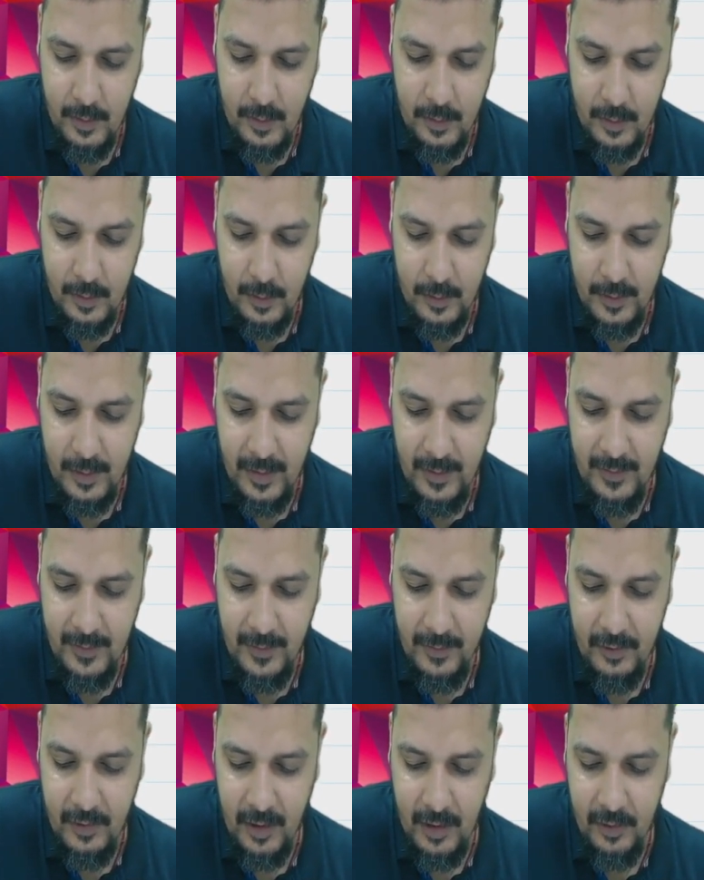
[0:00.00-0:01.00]
now things
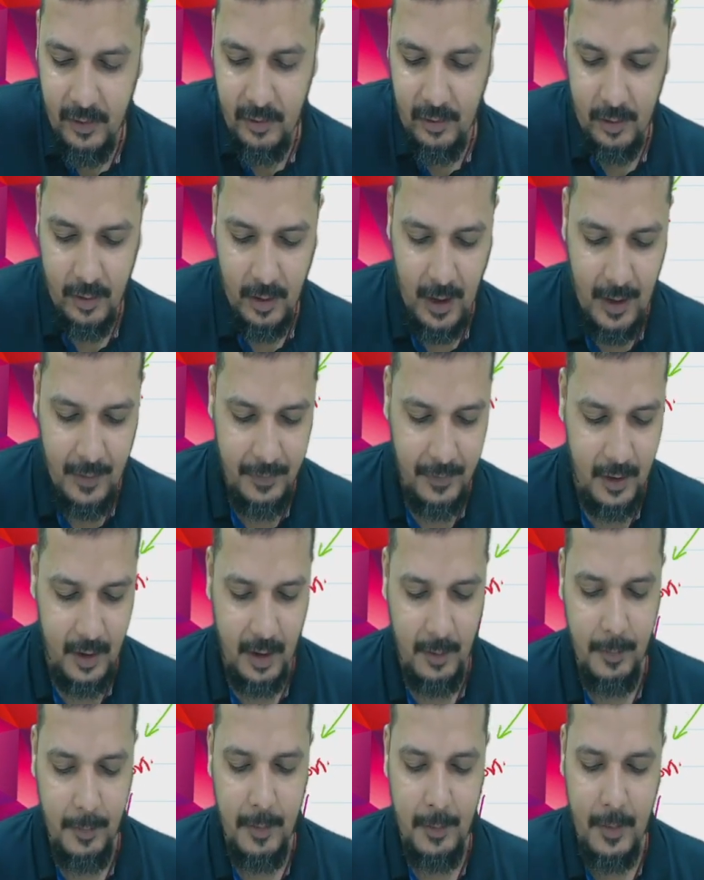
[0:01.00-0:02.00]
have changed. After
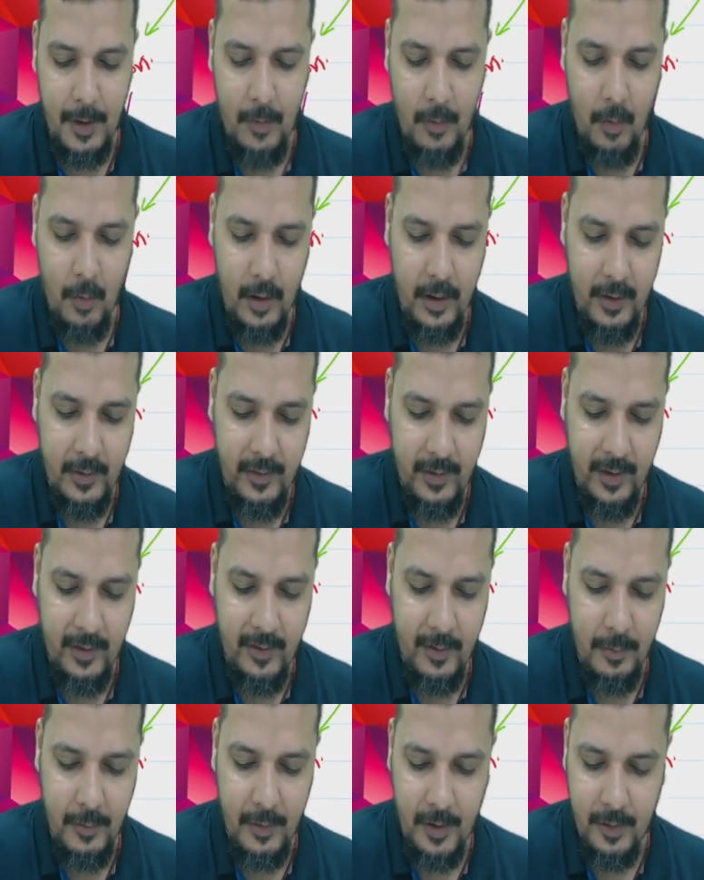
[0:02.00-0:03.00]
amendment, what is
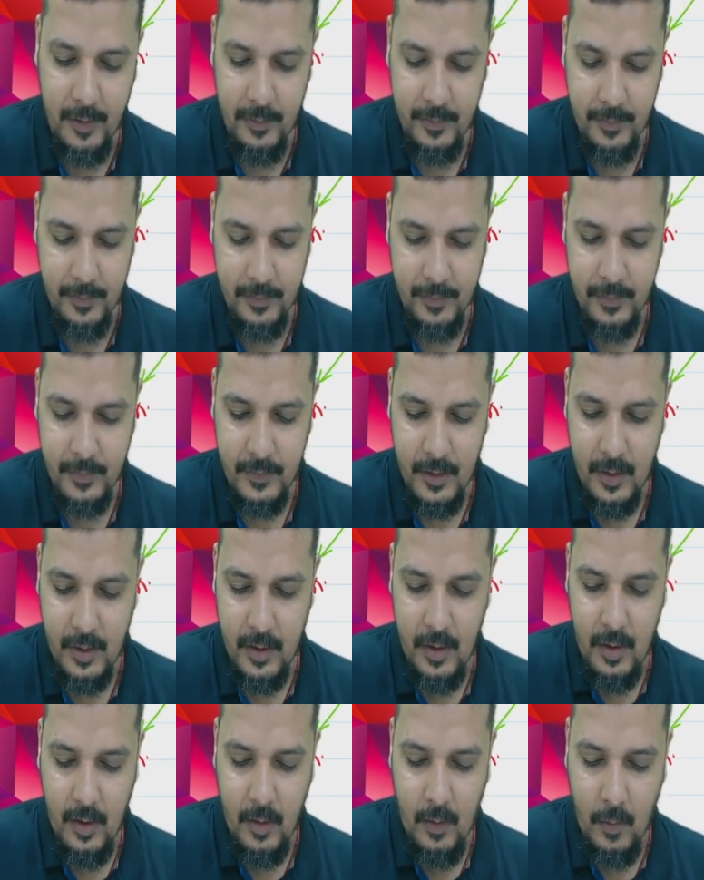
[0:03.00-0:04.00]
exempted?
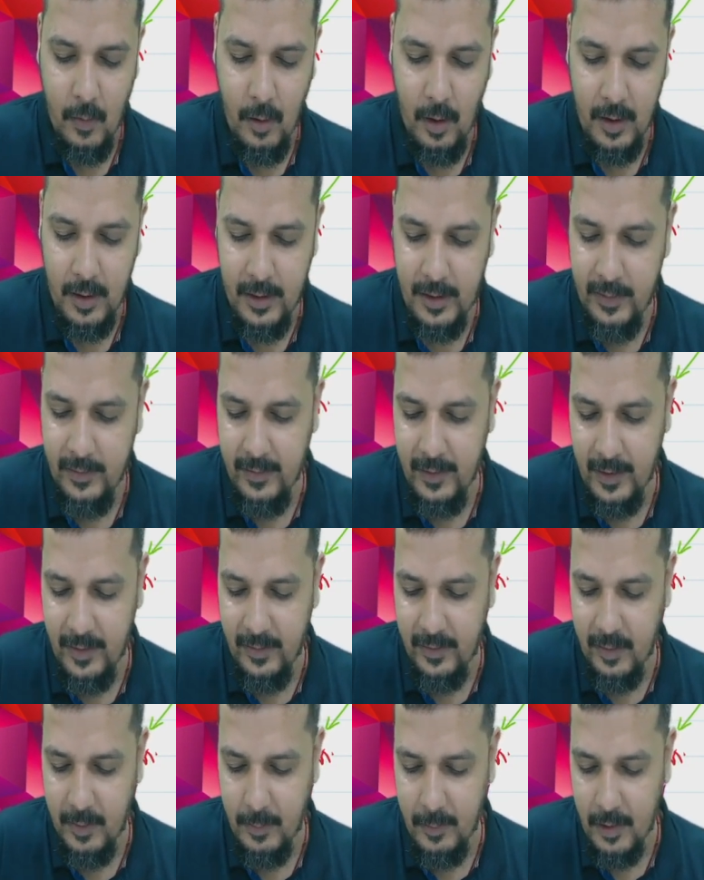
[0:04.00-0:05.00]
What is
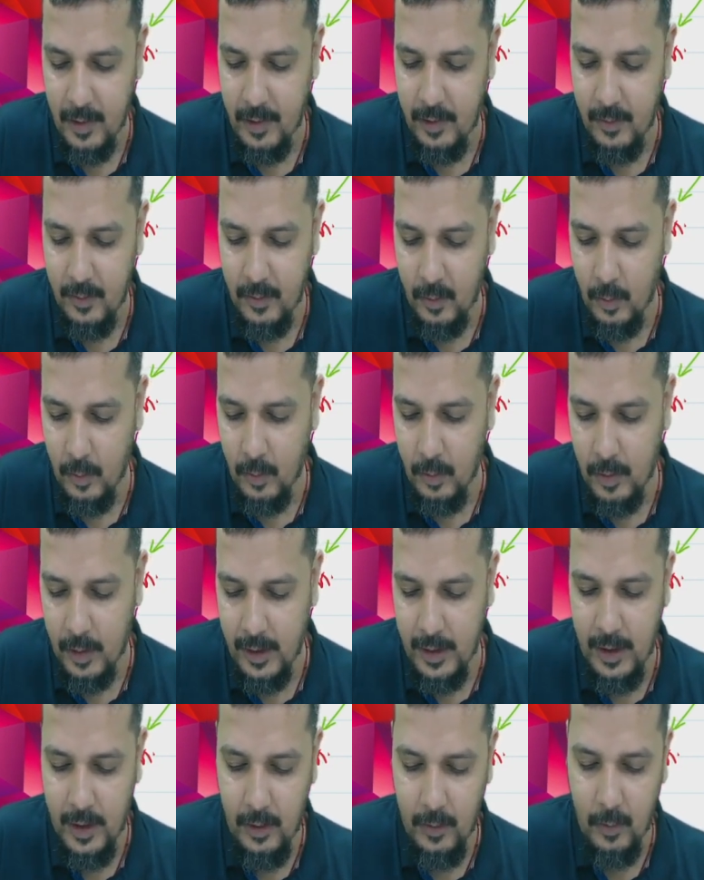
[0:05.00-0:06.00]
exempted is
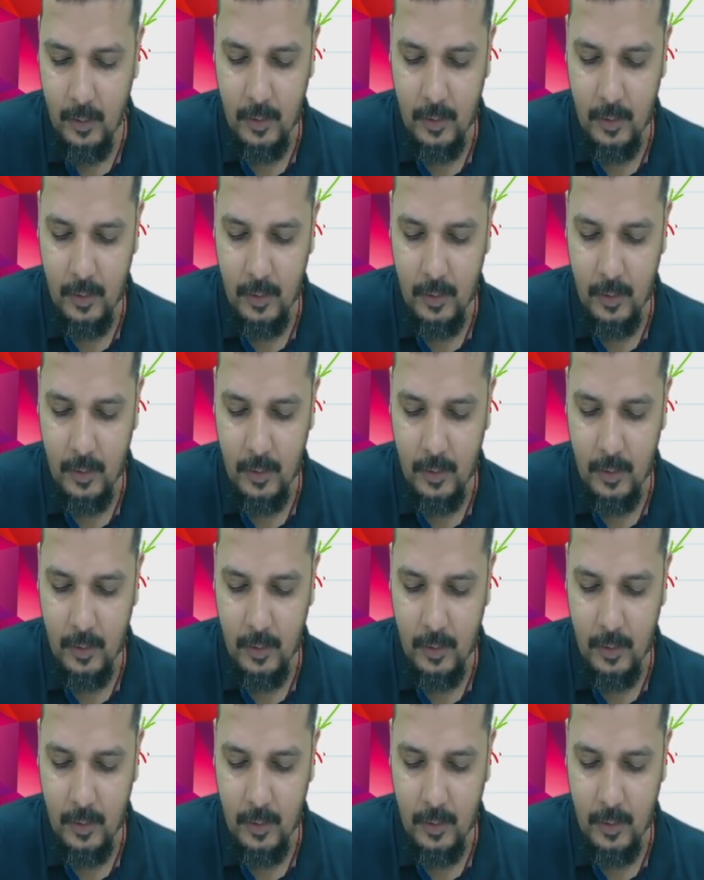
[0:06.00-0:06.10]
only your